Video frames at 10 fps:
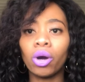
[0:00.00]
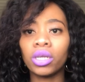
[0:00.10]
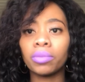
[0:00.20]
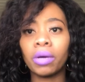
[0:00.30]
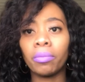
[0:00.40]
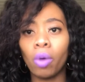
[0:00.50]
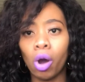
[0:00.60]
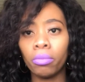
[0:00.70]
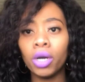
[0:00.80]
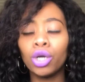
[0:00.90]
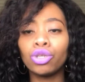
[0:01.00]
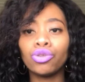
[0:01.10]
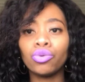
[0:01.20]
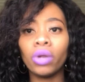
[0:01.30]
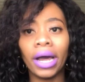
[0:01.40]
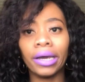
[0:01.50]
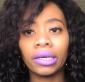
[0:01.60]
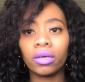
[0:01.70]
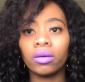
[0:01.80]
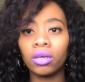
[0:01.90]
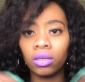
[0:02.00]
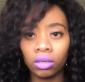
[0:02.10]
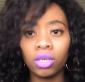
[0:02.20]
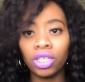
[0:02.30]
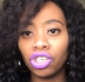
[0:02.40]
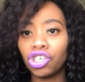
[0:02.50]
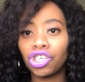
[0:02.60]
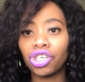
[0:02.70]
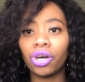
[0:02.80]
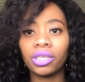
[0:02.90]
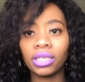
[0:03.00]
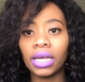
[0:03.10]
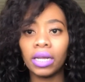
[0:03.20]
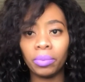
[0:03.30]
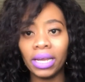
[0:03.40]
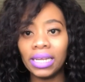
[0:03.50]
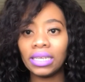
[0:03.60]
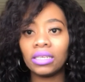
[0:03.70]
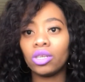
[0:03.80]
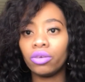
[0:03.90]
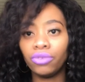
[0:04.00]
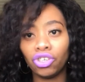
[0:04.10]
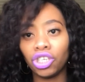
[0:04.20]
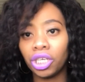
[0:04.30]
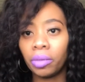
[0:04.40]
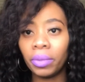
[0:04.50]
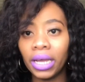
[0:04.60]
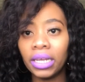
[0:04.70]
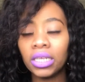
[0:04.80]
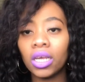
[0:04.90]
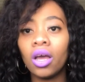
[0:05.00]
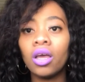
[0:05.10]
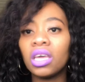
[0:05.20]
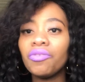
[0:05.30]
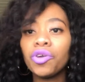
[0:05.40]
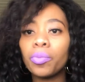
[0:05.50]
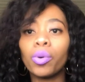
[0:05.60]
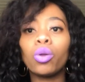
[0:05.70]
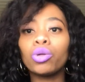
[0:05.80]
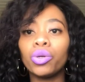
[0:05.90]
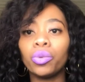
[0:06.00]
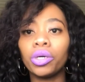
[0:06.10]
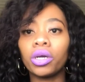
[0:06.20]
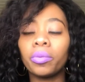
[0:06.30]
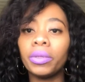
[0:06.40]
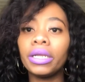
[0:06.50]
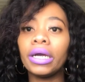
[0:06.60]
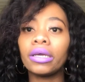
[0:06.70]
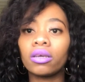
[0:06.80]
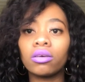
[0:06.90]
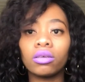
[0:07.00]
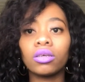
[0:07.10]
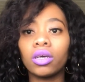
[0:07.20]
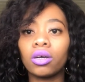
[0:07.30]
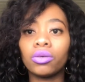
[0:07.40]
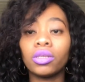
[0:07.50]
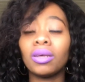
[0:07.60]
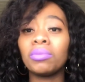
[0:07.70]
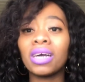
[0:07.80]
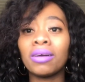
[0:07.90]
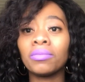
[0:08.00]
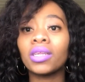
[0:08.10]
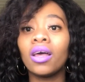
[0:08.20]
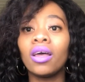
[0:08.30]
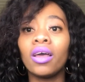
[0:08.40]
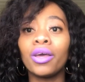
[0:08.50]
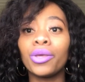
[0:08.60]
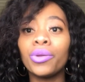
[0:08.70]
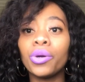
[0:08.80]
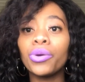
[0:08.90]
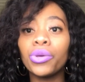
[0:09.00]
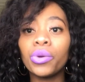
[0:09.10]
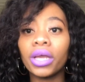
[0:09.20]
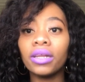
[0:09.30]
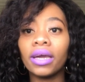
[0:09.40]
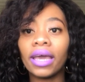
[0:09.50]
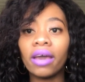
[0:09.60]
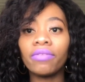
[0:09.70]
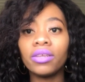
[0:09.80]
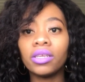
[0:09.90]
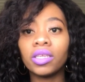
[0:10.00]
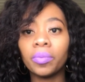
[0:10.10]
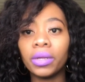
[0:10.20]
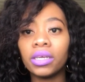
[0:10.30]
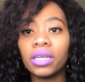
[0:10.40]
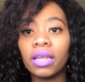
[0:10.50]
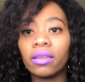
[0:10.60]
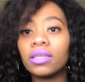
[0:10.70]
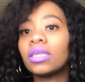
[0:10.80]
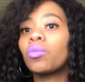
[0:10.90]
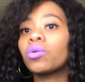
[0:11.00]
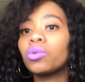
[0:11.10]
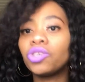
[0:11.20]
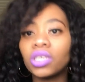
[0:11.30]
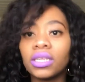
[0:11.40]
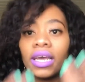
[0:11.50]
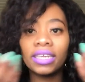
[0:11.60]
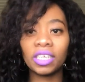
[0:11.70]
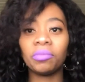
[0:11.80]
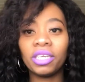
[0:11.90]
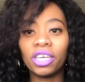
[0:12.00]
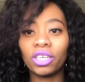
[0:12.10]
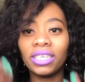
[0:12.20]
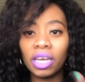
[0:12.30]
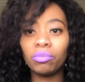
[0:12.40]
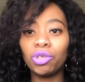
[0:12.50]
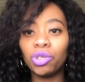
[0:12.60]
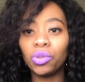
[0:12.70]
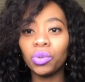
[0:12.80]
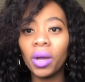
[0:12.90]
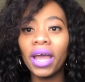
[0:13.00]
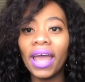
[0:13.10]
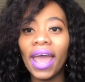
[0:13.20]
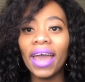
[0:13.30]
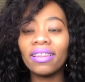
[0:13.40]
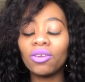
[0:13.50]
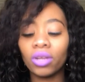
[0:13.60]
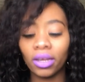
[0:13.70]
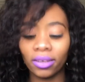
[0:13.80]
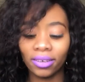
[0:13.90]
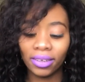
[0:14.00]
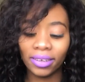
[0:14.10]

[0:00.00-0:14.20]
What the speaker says: ask my mom to like dish on a side plate instead of dishing in a plate. Even a bowl could work, but like, yeah, because sometimes you can like have the discipline, and then someone will just like tempt you, and you're like,